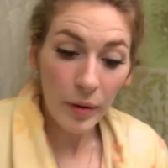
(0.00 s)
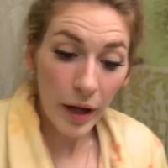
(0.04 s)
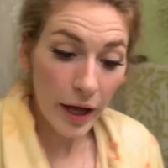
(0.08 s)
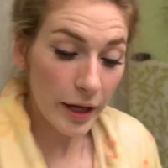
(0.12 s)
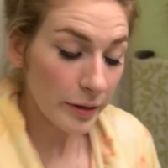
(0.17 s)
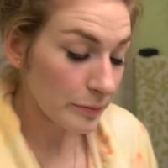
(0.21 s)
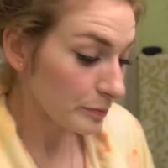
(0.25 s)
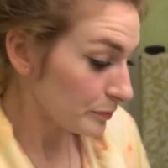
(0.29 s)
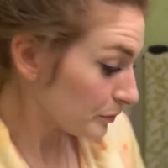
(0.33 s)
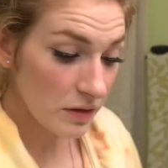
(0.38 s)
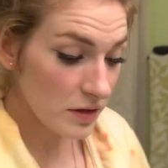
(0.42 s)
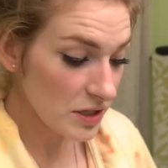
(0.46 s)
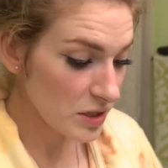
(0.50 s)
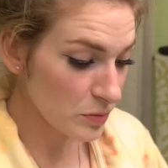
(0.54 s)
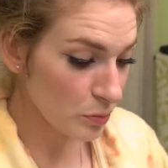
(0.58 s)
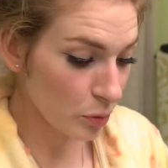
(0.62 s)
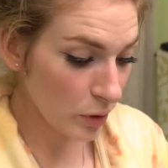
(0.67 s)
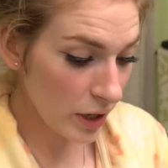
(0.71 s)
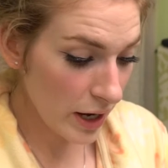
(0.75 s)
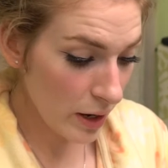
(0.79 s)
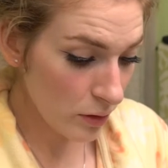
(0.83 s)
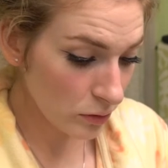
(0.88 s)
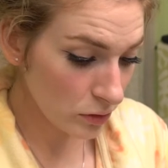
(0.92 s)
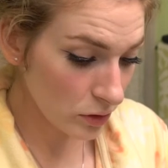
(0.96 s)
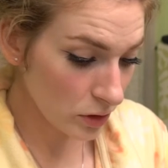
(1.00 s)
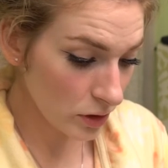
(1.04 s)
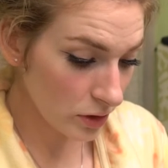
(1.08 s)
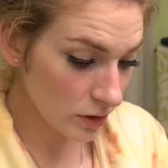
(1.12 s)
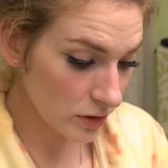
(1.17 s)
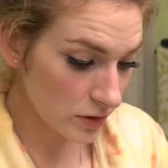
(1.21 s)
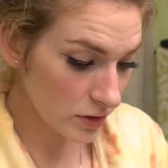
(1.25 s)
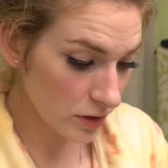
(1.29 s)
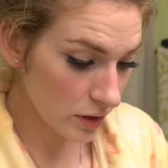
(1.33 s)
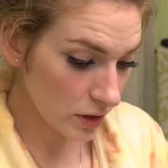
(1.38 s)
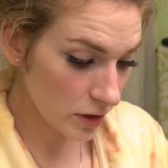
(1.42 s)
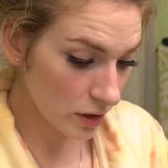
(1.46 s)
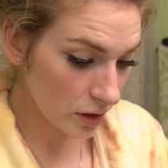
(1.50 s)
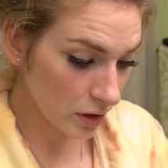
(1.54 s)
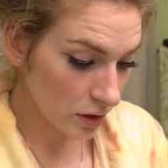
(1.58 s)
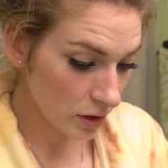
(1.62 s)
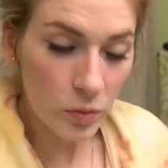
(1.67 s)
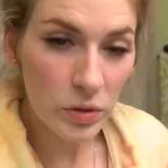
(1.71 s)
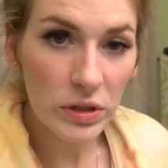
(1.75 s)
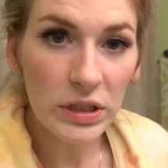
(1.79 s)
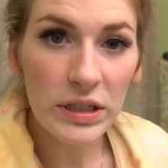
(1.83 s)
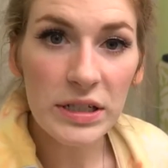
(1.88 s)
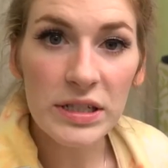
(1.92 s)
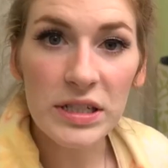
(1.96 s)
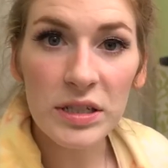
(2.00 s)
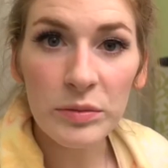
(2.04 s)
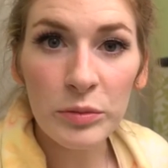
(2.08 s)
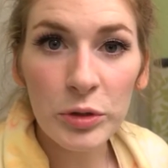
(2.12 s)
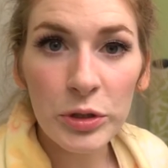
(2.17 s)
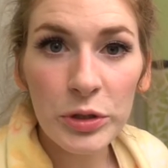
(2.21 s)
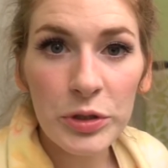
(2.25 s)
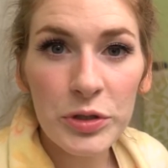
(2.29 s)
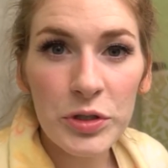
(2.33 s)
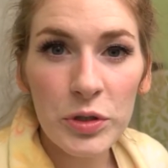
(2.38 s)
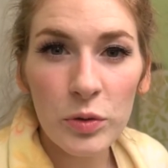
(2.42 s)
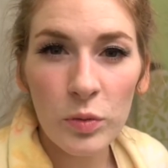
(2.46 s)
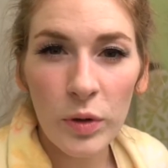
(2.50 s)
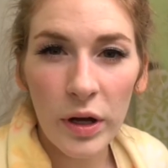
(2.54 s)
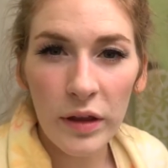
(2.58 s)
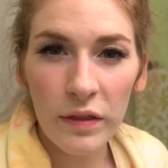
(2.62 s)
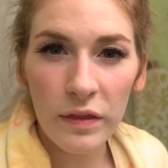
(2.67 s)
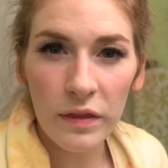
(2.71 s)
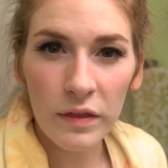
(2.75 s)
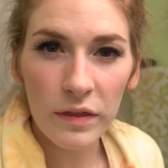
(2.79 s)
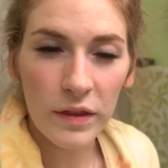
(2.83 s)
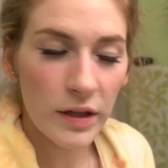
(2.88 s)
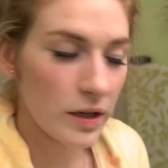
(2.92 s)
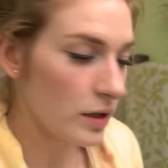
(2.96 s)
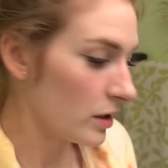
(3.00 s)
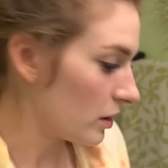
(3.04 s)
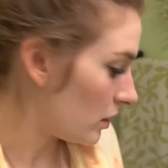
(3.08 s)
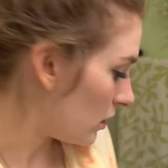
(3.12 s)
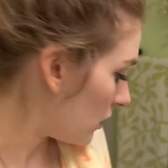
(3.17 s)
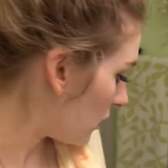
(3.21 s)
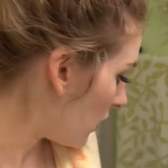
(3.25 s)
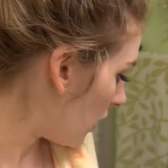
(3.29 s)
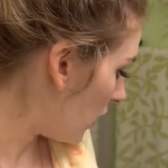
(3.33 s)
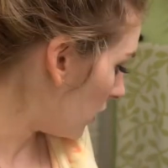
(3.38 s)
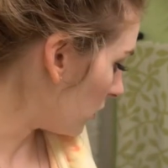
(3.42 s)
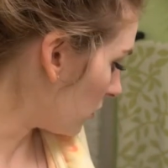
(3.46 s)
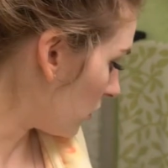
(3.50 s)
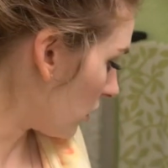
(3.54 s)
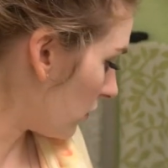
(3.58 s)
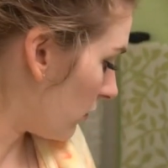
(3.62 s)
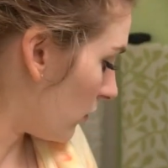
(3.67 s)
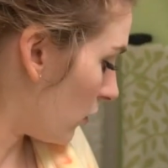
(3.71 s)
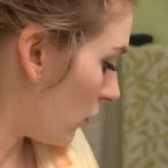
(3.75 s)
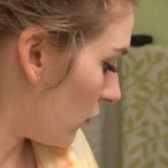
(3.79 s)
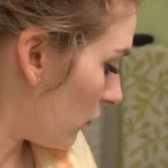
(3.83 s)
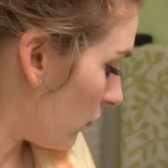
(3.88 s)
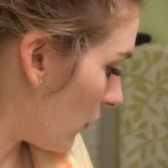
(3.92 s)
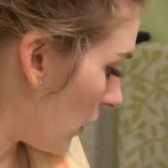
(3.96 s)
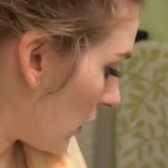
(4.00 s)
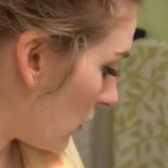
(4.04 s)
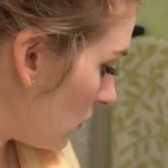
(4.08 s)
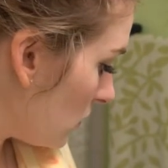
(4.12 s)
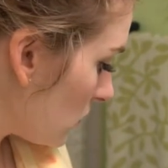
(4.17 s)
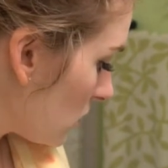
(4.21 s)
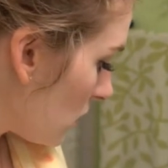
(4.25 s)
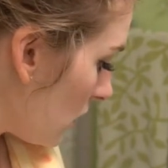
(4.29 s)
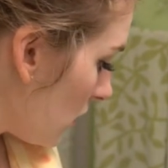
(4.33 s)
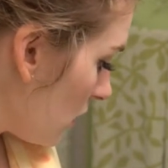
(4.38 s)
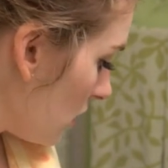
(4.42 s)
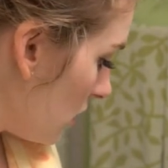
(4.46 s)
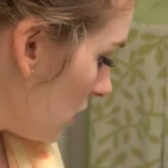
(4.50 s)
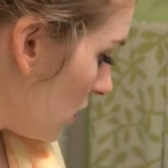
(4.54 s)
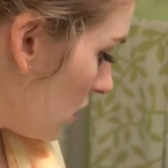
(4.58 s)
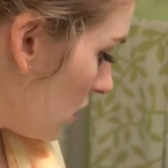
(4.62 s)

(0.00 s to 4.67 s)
But this brown looks really similar to what the color of her freckles are.